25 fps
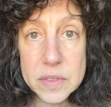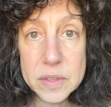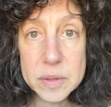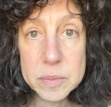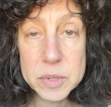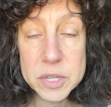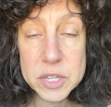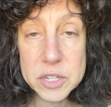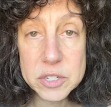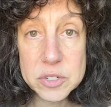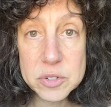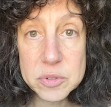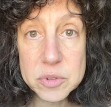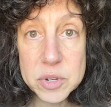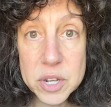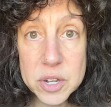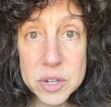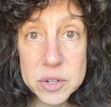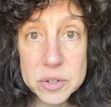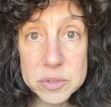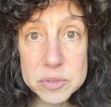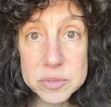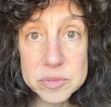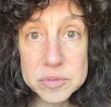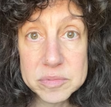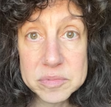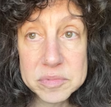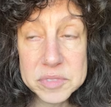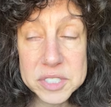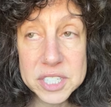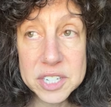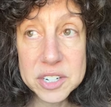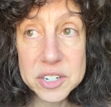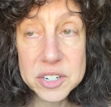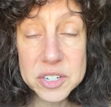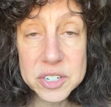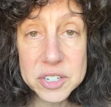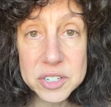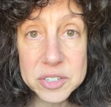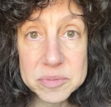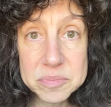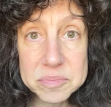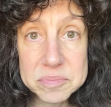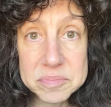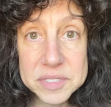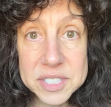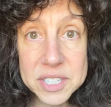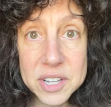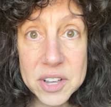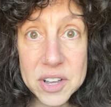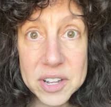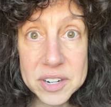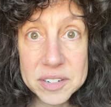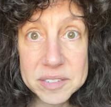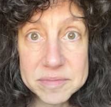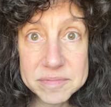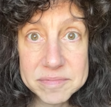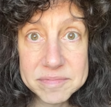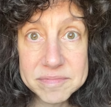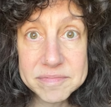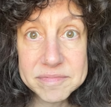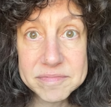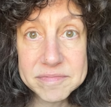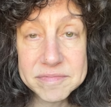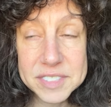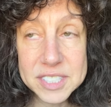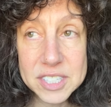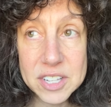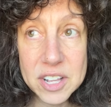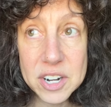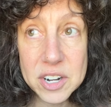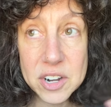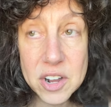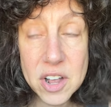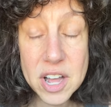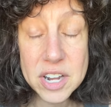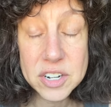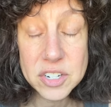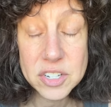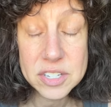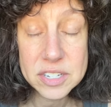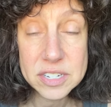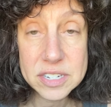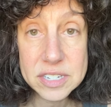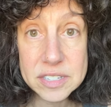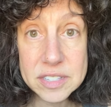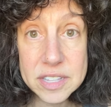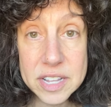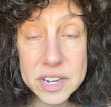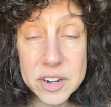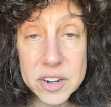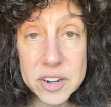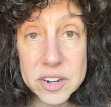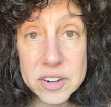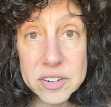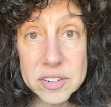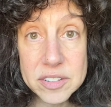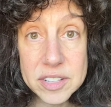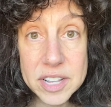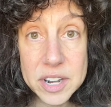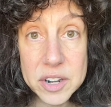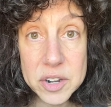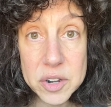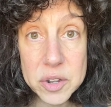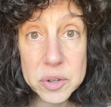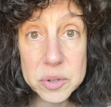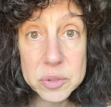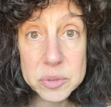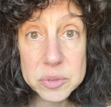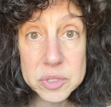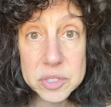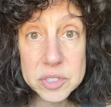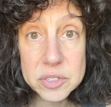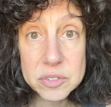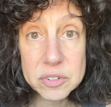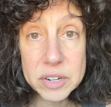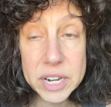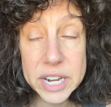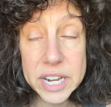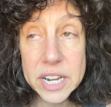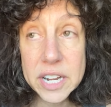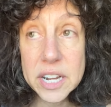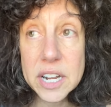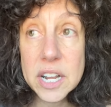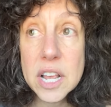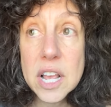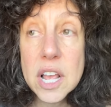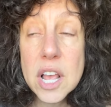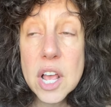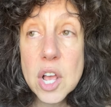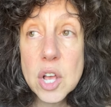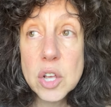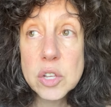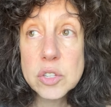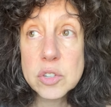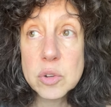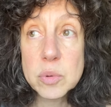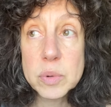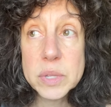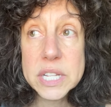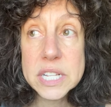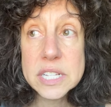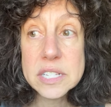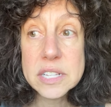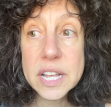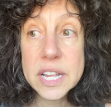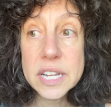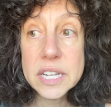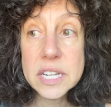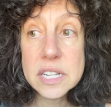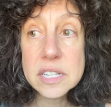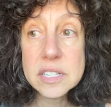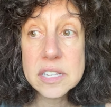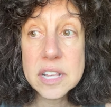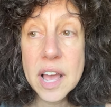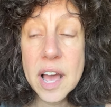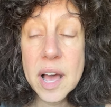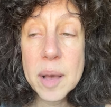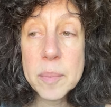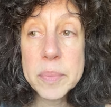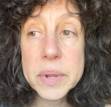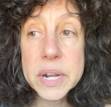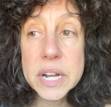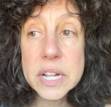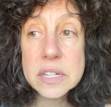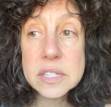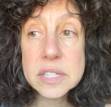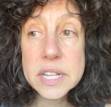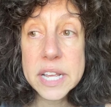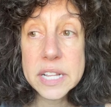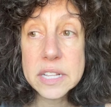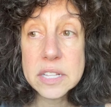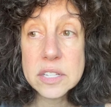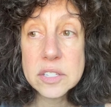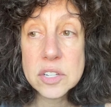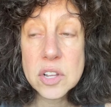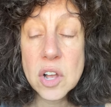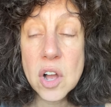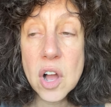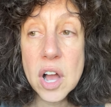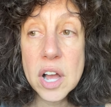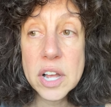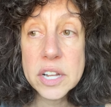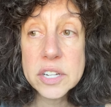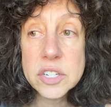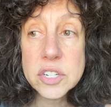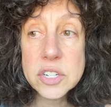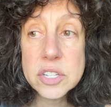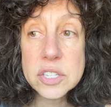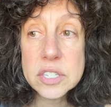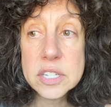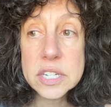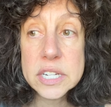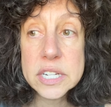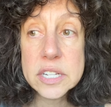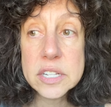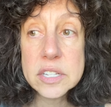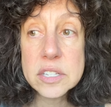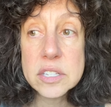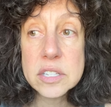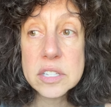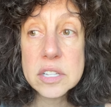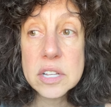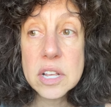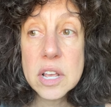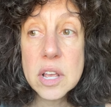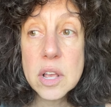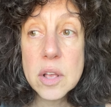Because you know it's going to hurt. It's hot. It's a lot of consciousness there that knows, right? So when these endings happen, it's like this consciousness